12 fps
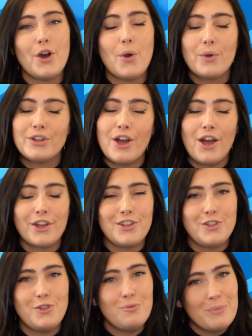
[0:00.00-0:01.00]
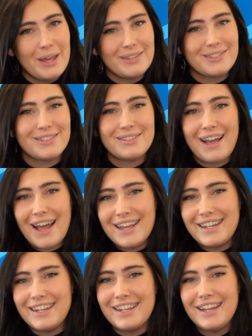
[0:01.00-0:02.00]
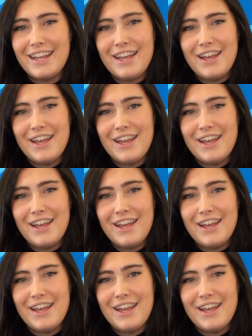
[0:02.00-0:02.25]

the Okanagan Humane Society.